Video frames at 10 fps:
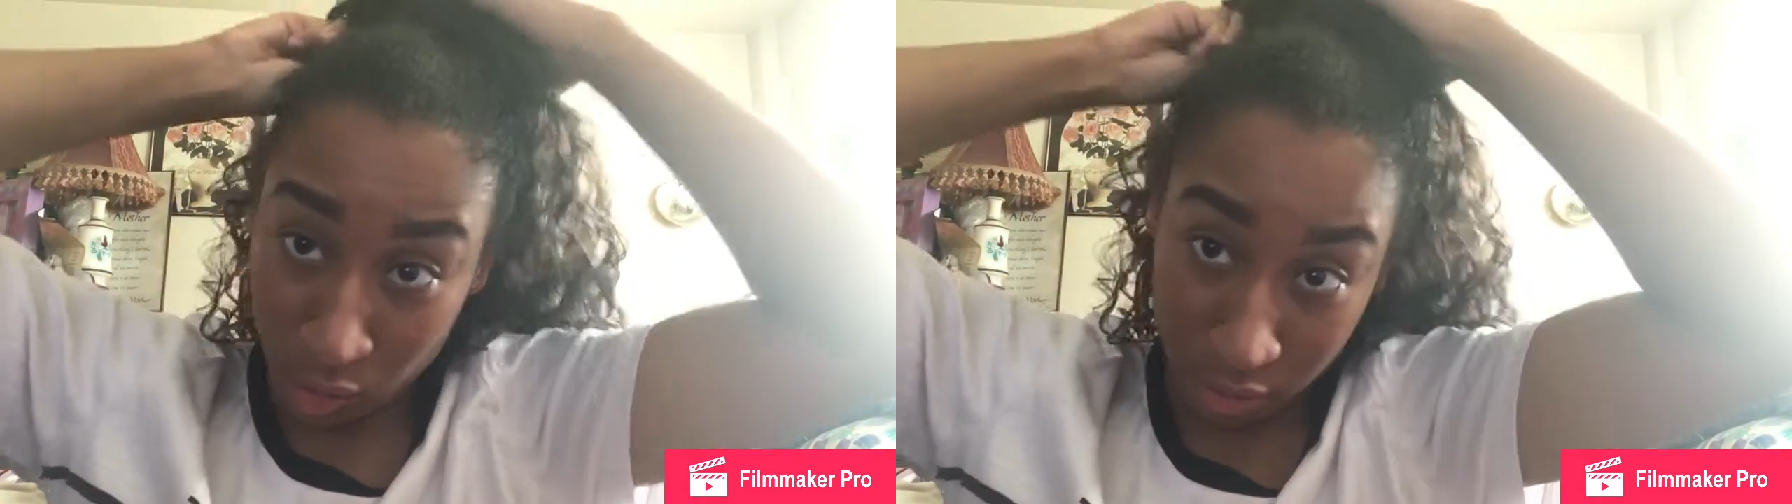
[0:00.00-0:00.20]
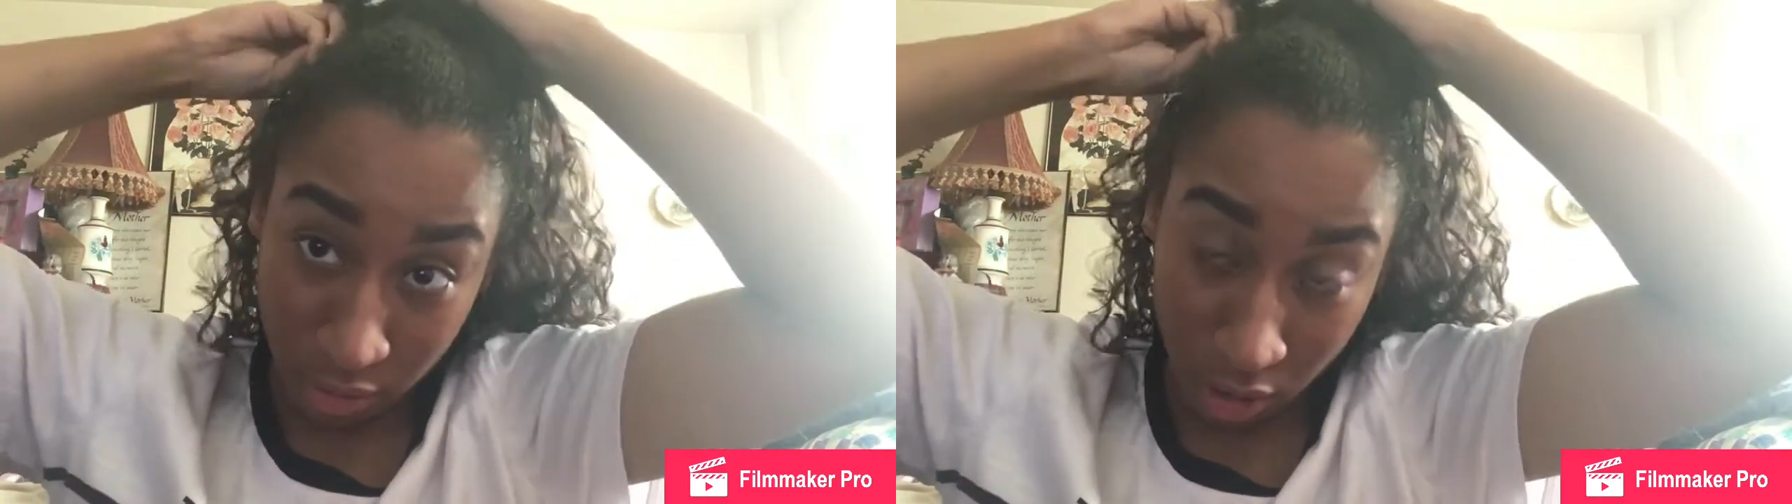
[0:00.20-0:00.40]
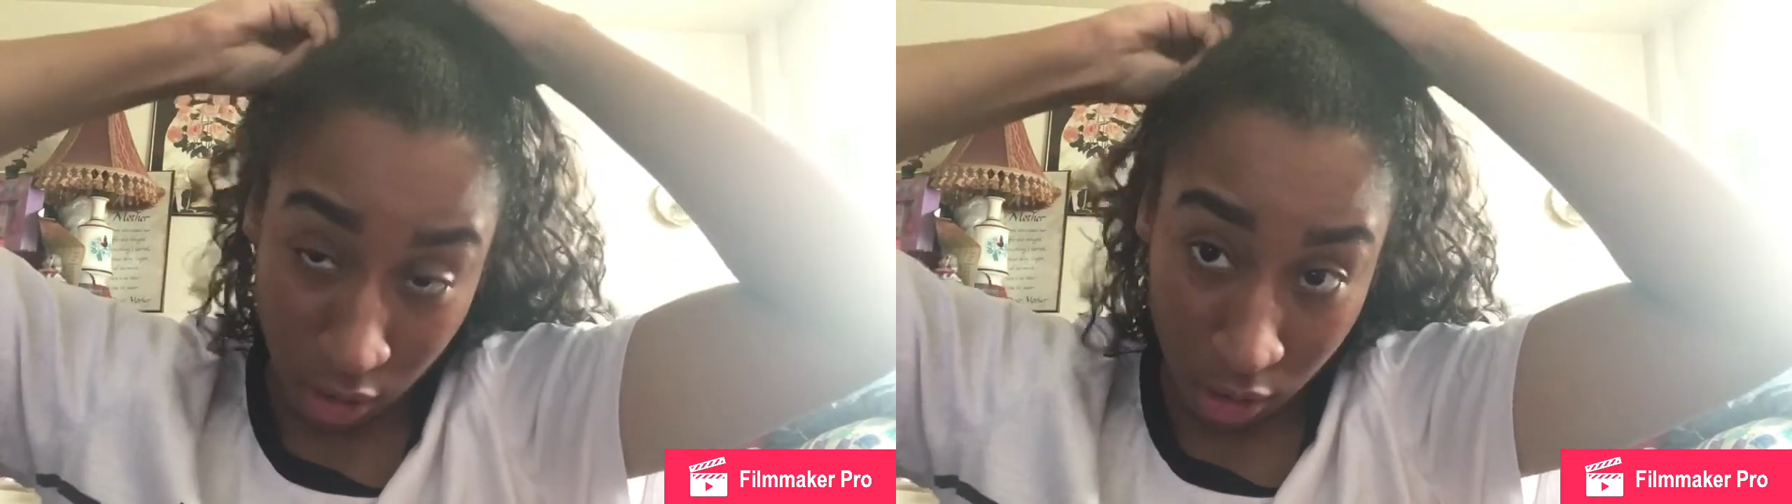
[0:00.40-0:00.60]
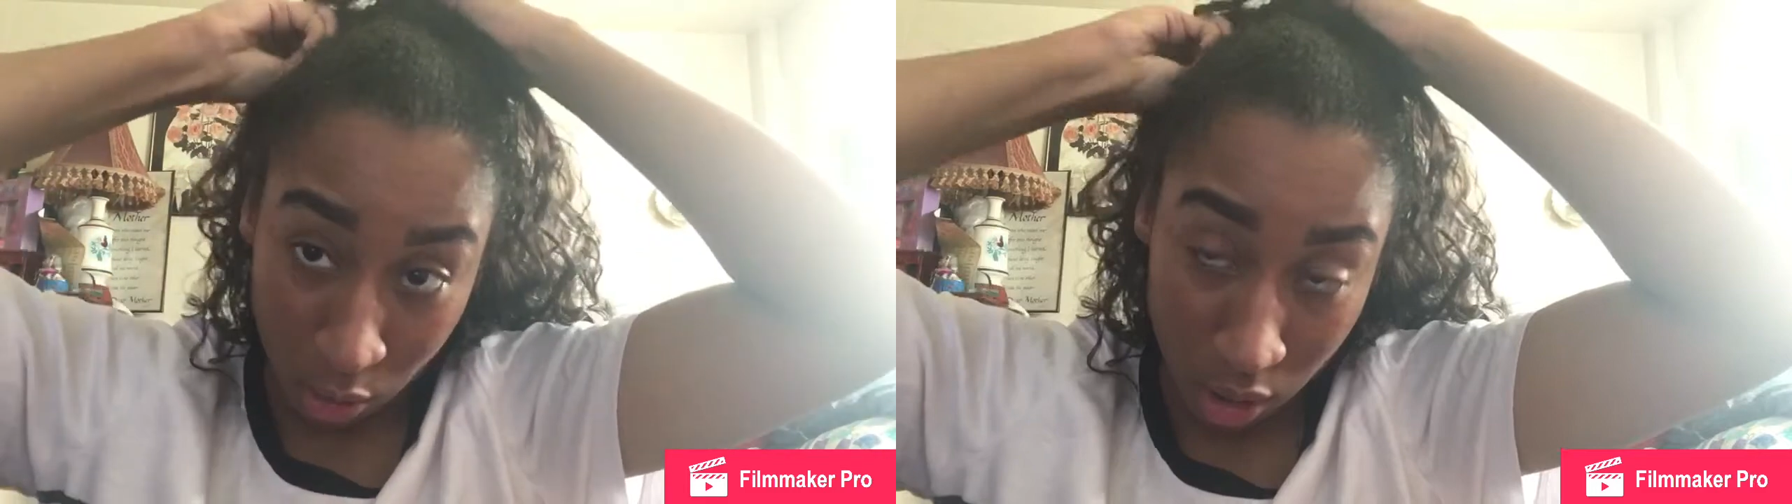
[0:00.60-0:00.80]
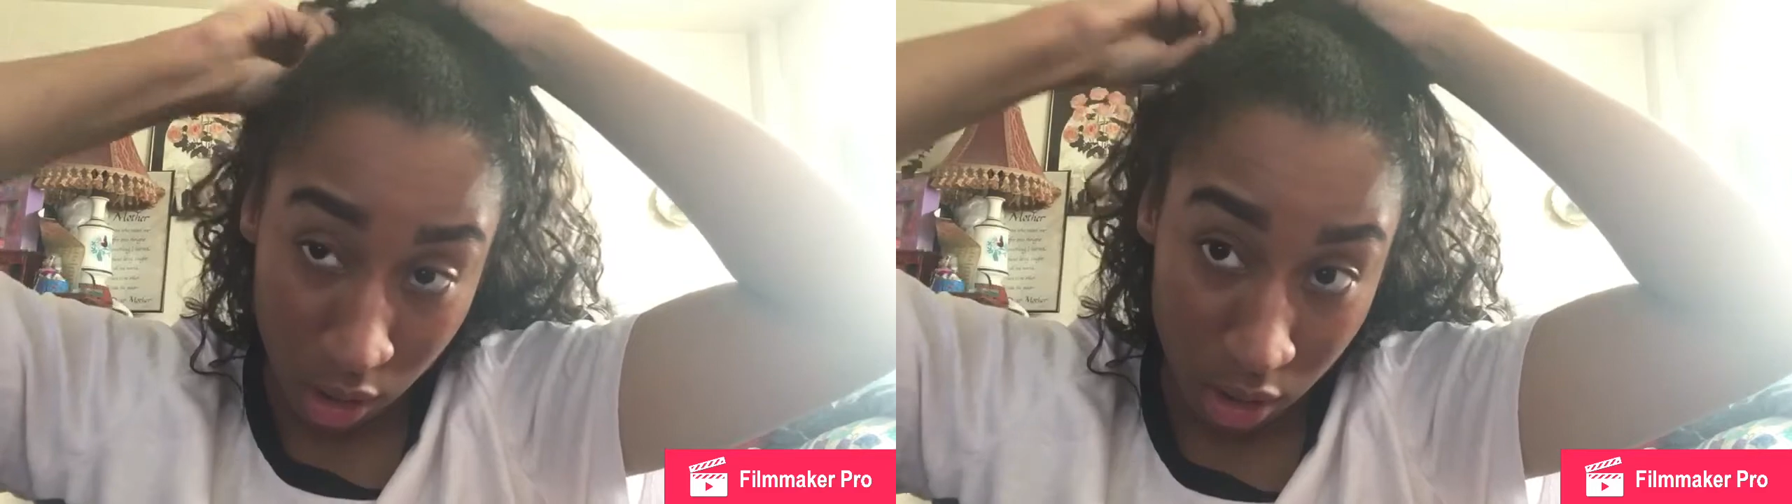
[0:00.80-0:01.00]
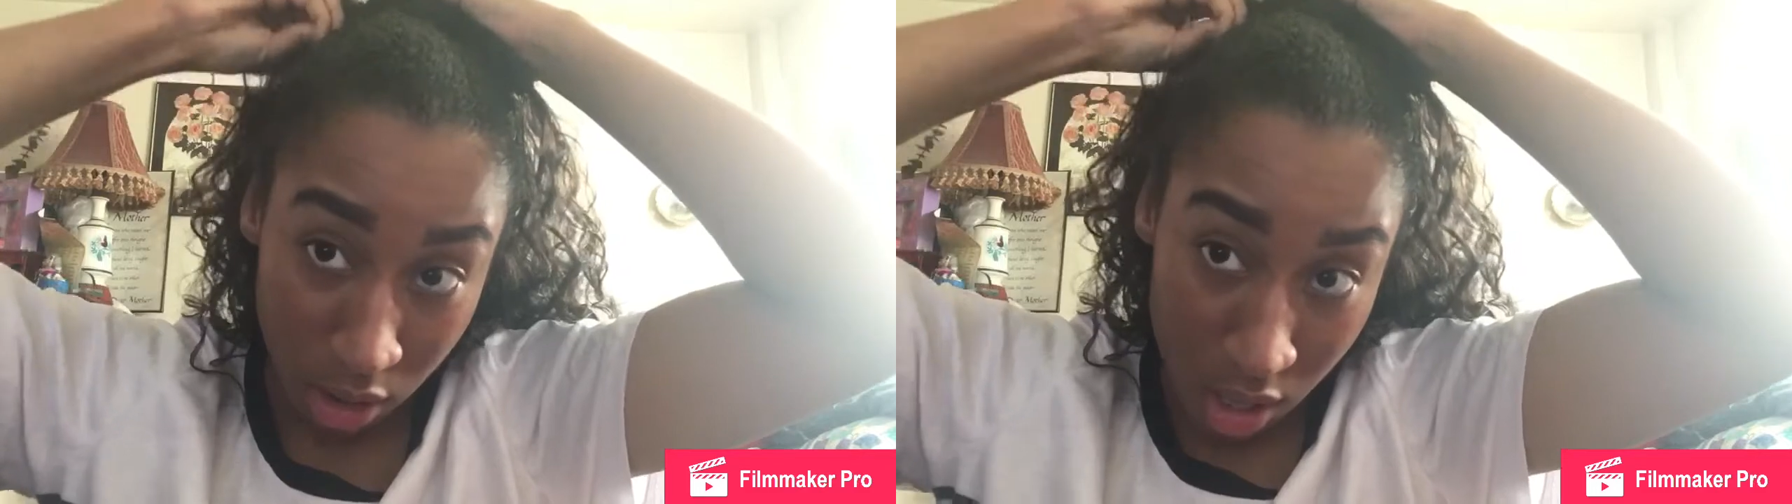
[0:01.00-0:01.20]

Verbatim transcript: reflecting on it.